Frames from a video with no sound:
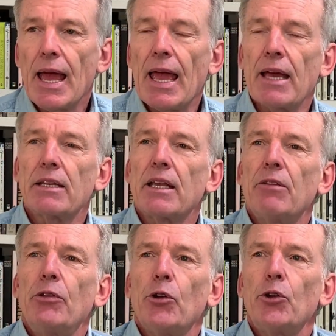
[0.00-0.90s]
And
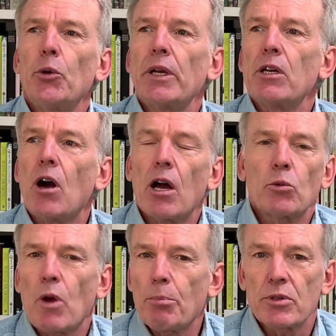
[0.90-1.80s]
if you're doing
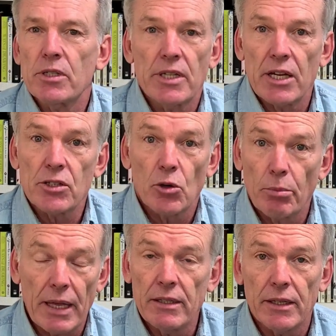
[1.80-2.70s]
non-representational
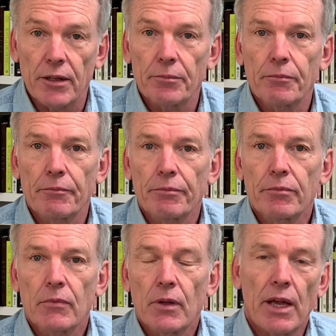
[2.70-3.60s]
painting,
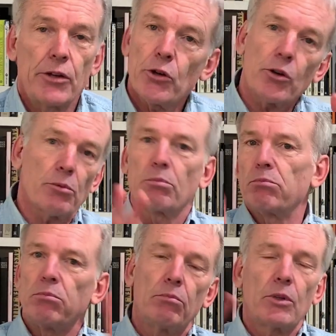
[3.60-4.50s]
and you're
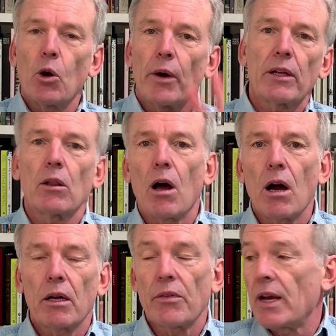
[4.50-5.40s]
going
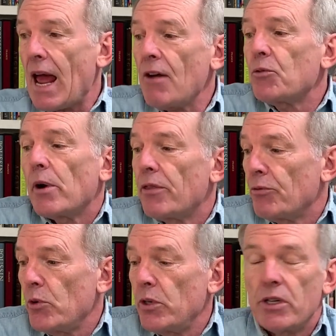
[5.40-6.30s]
along, and then halfway
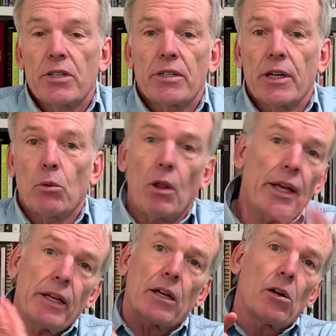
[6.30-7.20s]
through you just think, well, I'm
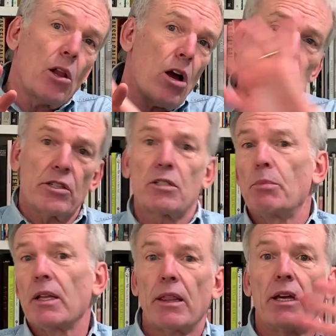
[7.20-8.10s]
going to collage this
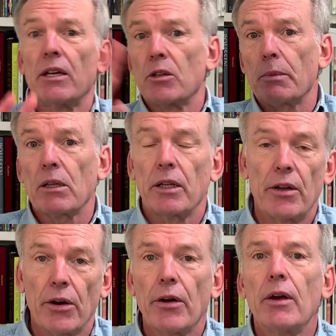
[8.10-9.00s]
big thing in the middle
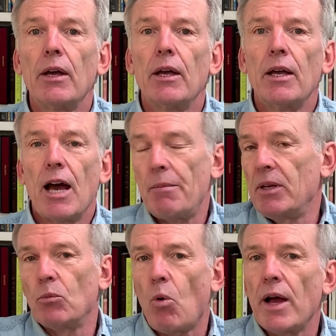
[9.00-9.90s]
here. I
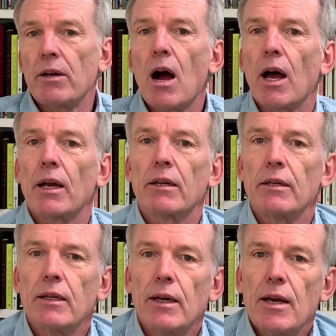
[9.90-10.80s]
mean, why not?
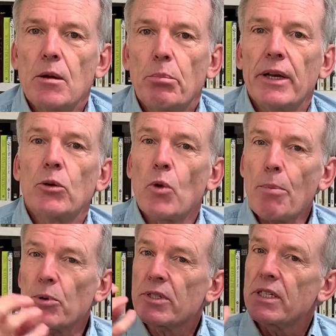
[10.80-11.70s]
But in
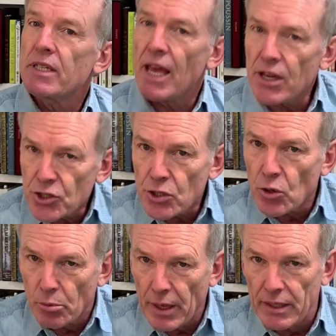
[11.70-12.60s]

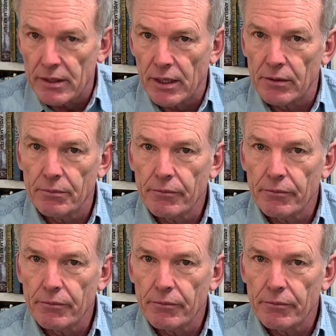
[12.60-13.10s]
representational painting,